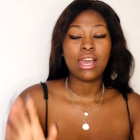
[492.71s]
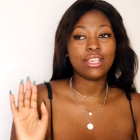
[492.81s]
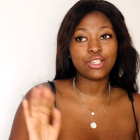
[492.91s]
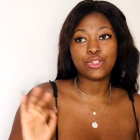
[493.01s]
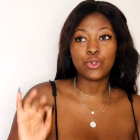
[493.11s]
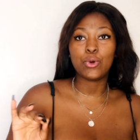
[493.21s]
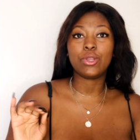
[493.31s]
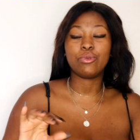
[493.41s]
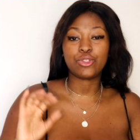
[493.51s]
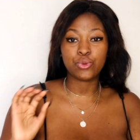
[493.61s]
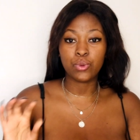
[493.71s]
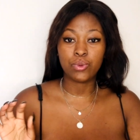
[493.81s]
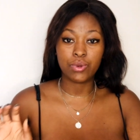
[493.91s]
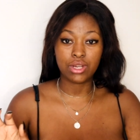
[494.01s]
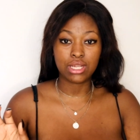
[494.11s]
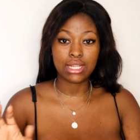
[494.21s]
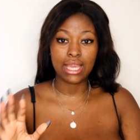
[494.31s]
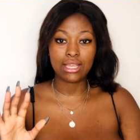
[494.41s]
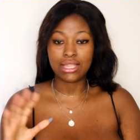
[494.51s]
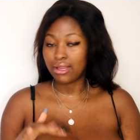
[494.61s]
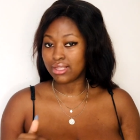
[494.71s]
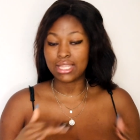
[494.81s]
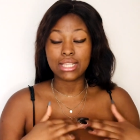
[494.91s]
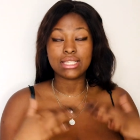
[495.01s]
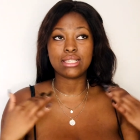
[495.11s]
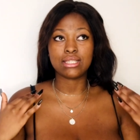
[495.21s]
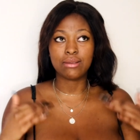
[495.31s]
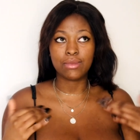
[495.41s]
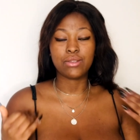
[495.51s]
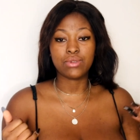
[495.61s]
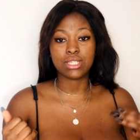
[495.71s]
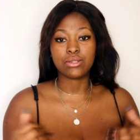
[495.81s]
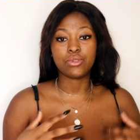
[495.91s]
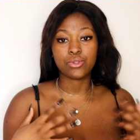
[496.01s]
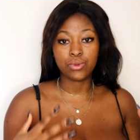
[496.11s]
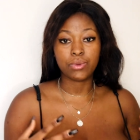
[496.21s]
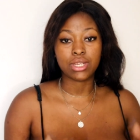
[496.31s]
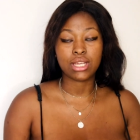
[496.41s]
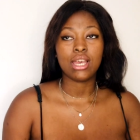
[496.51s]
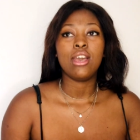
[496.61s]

I just know it was schoolwork. Like that's the main reason, it was schoolwork.